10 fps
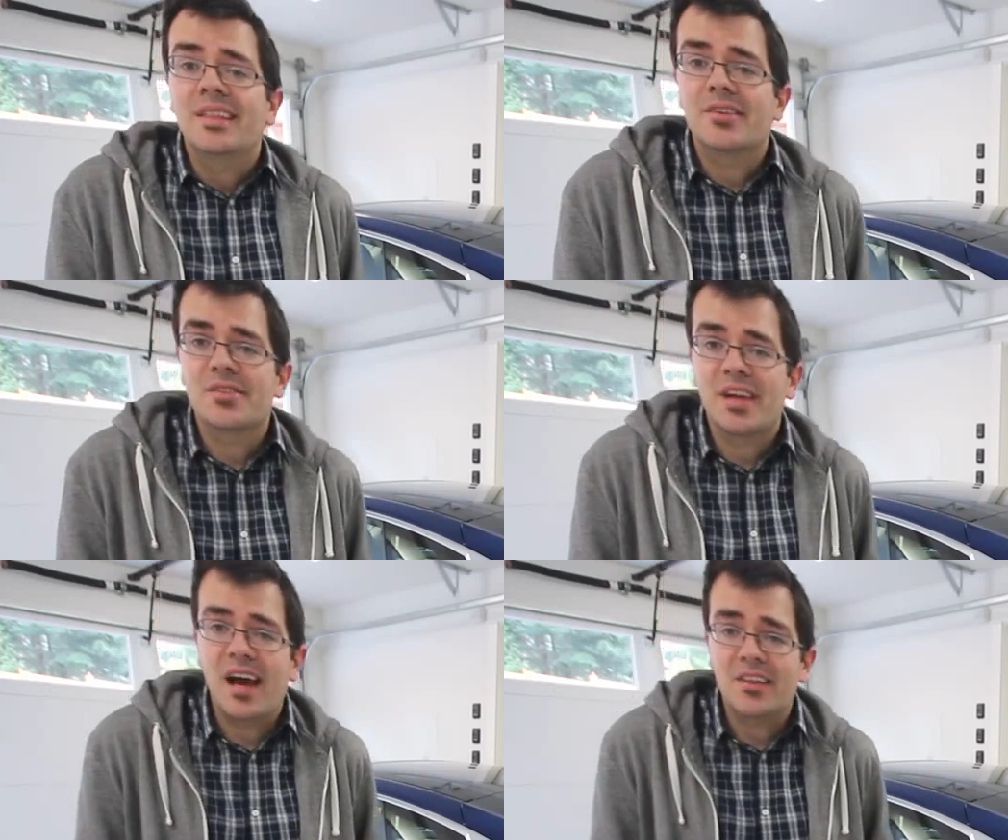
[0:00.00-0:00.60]

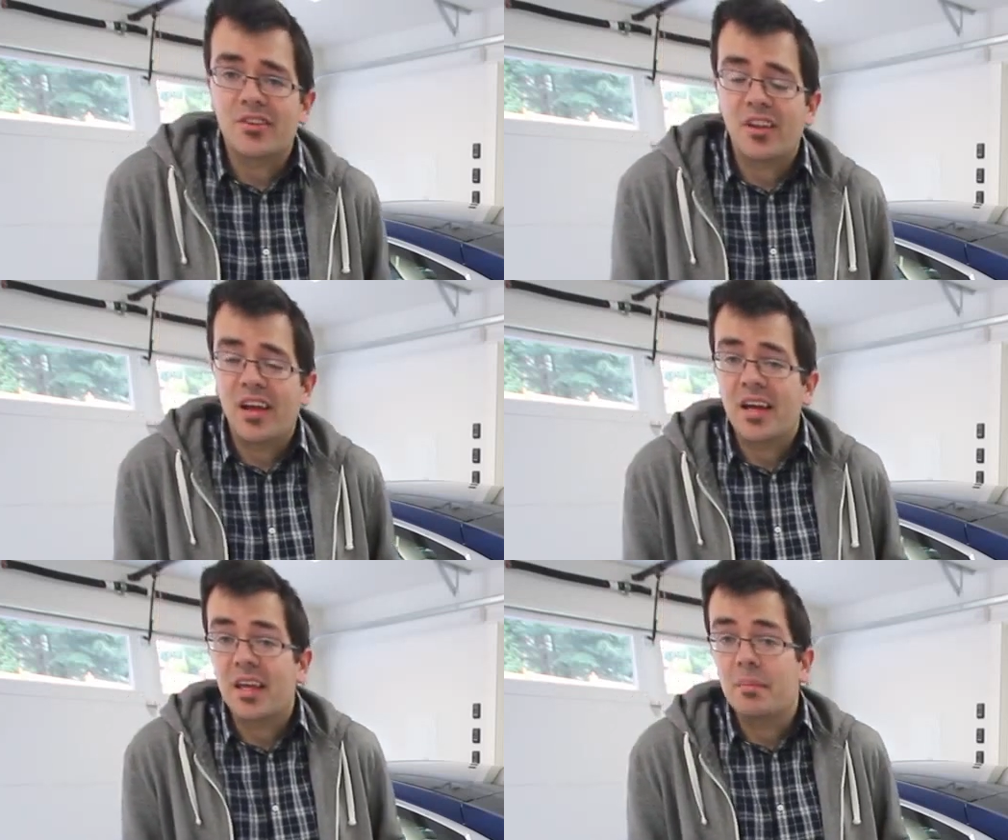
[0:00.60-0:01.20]
there's an
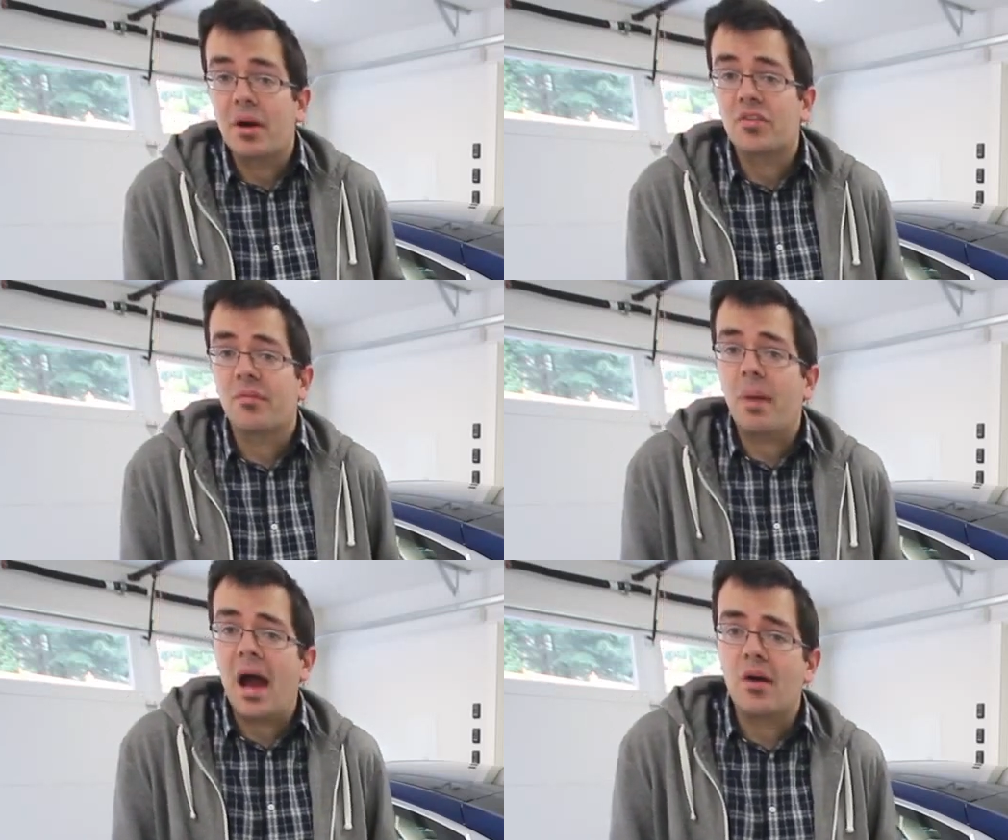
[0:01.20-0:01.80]
underlying amount
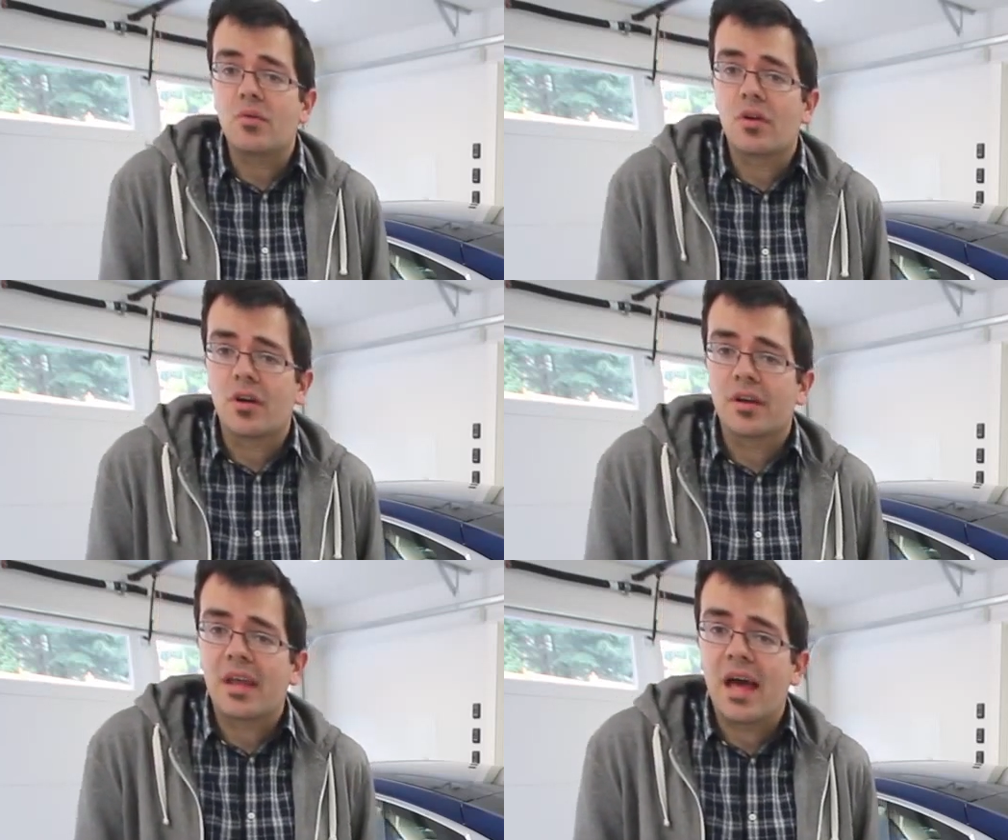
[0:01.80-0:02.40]
of
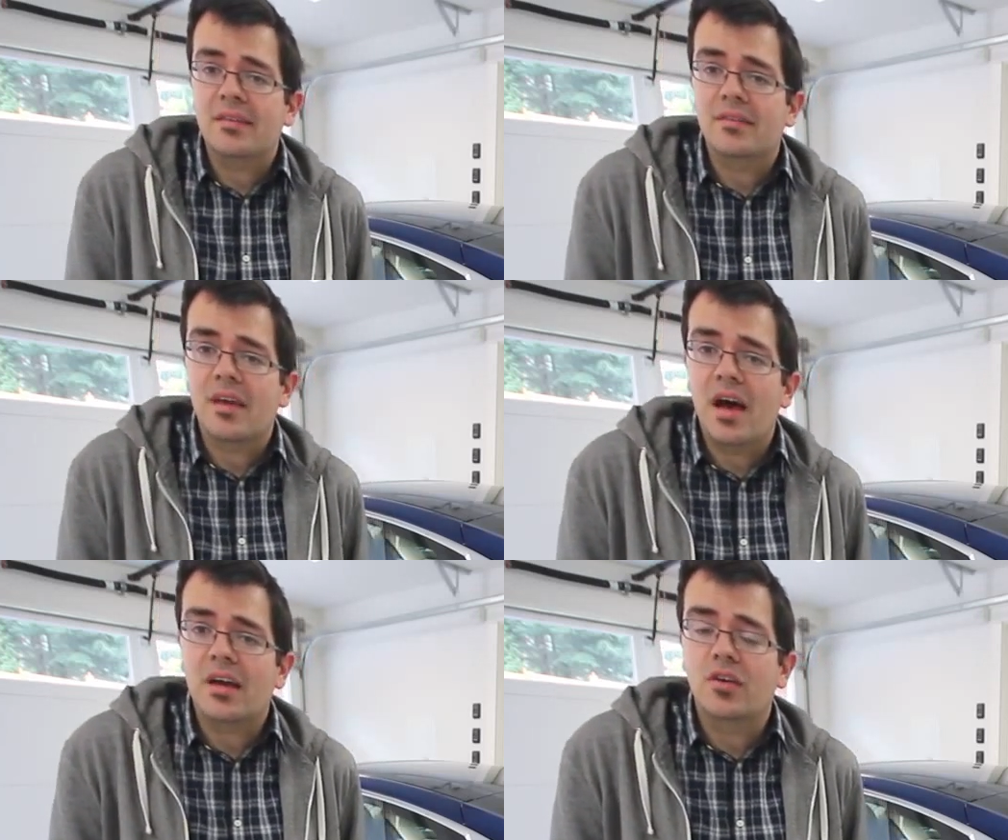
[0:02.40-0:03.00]
power that
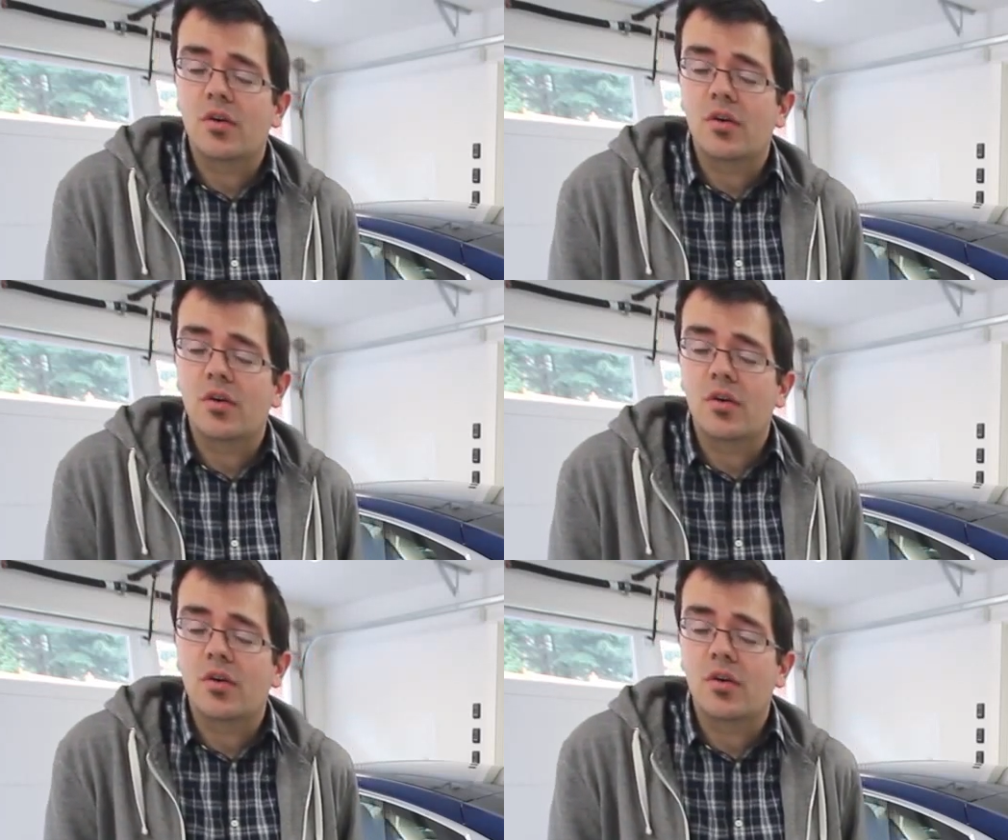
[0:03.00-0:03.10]
uh,